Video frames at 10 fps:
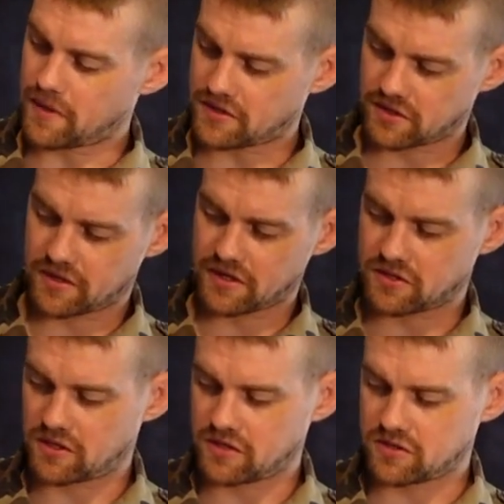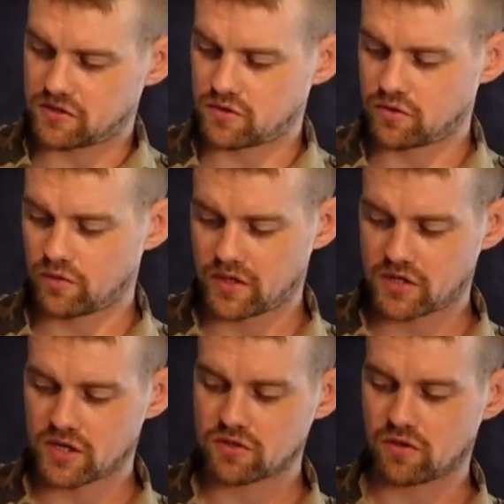makes it nice and easy to
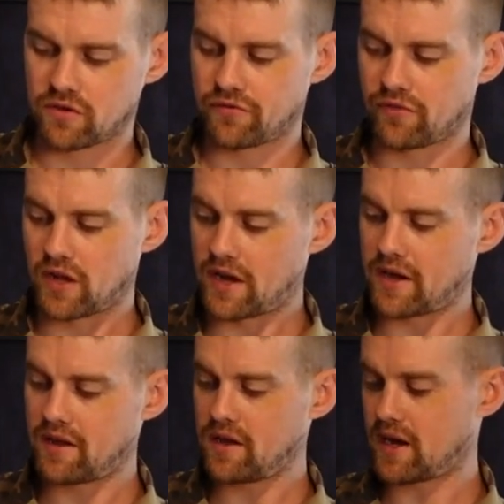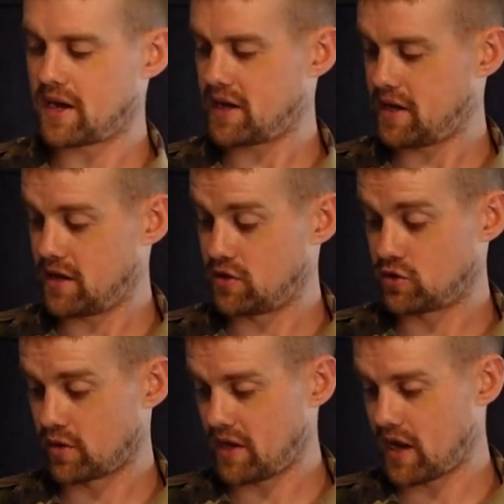adjust on the fly. I
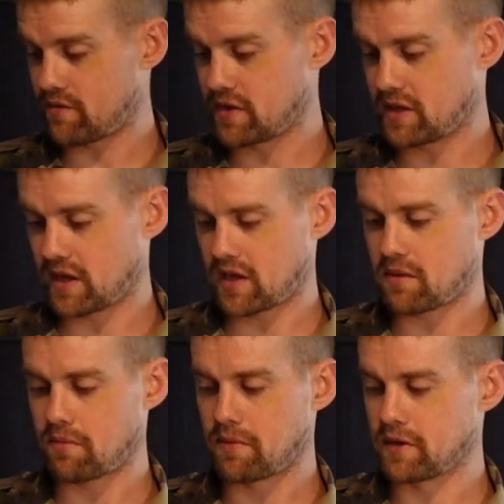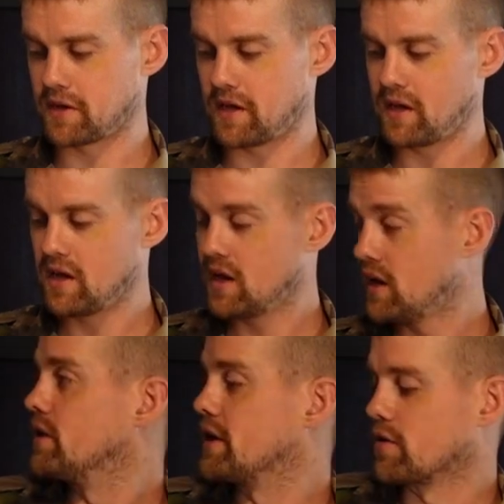enjoy having that capability.
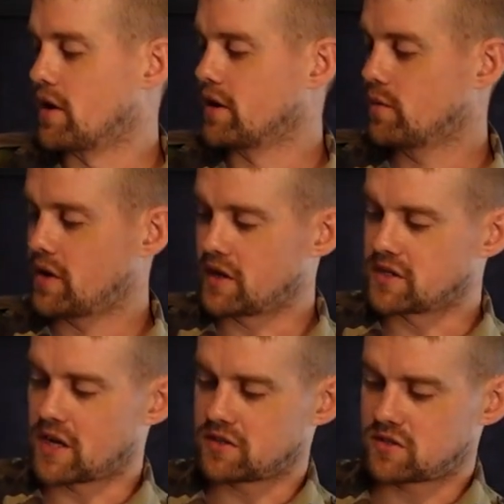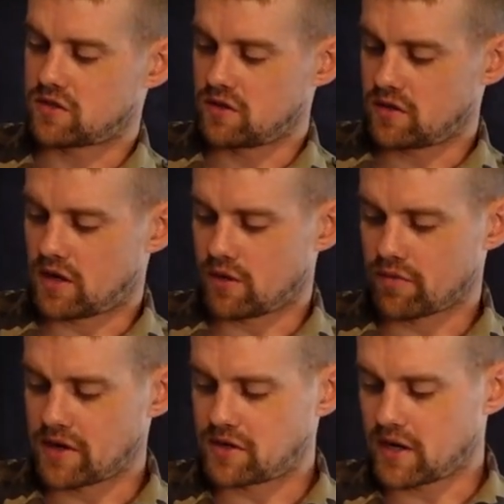Later on, we can test
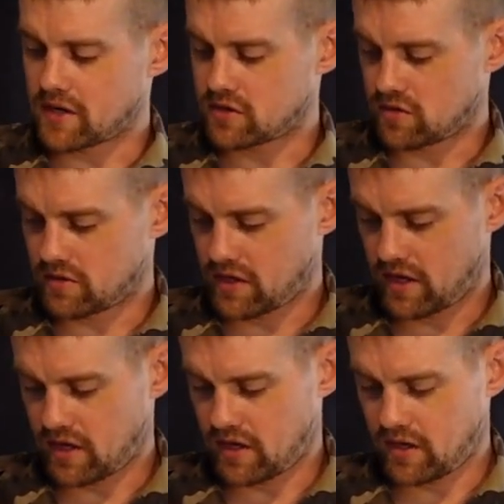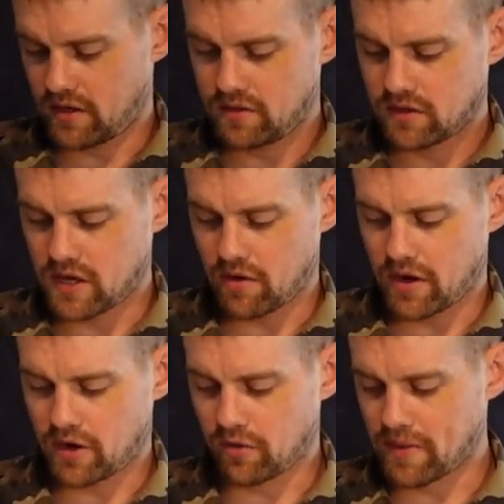red dots on a
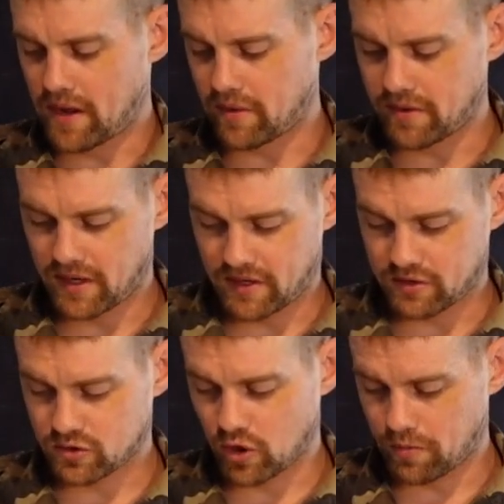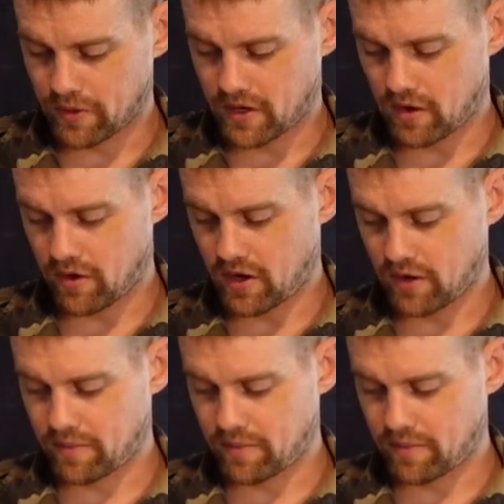carry handle mount and a scope on a carry handle